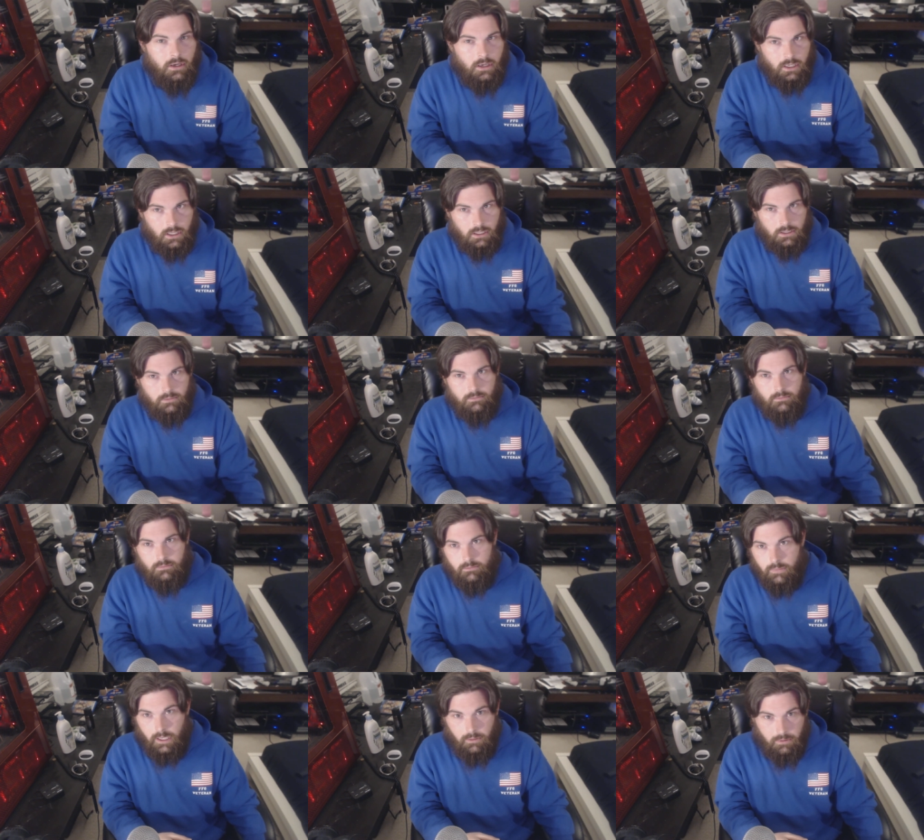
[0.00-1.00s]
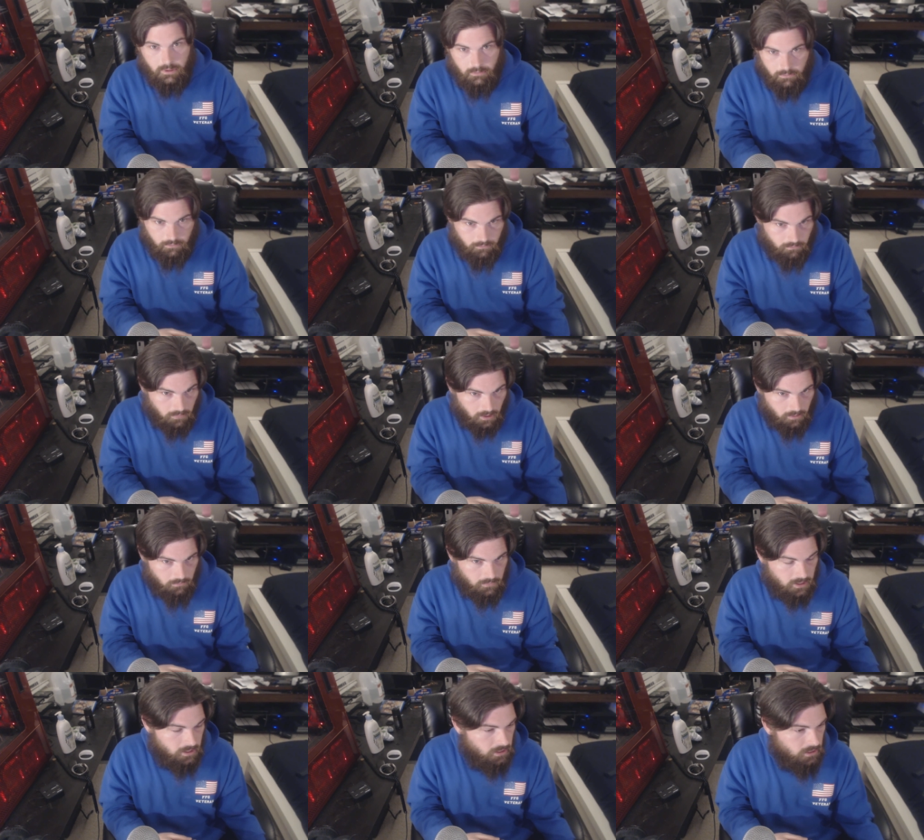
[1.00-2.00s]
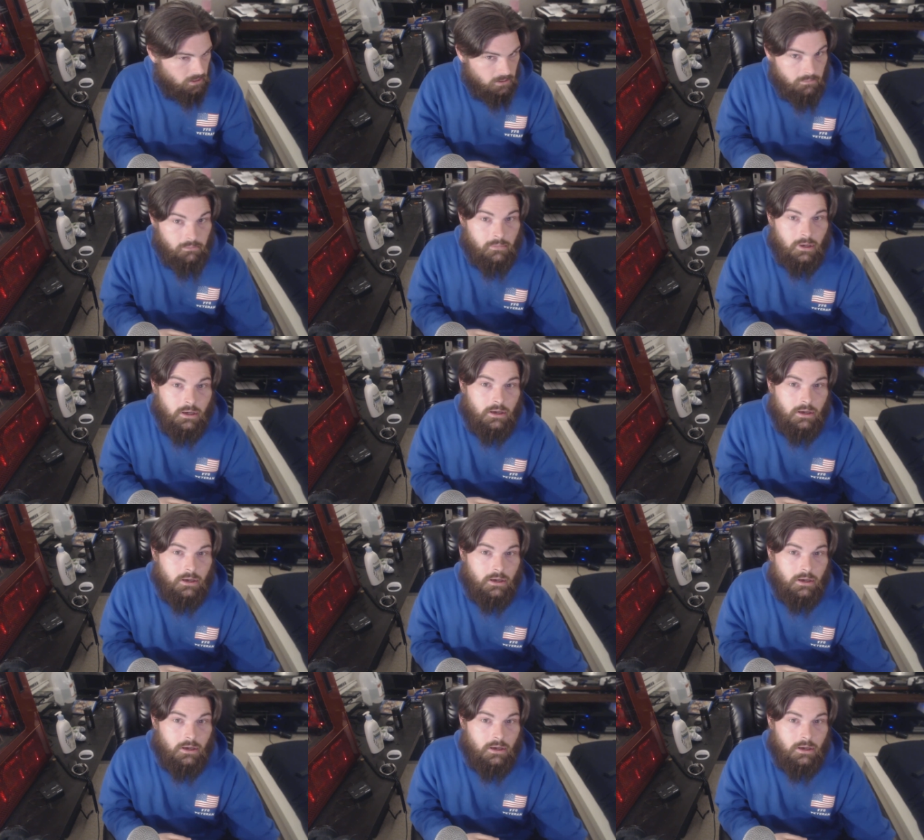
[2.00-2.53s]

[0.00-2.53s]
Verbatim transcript: um, maybe a mini,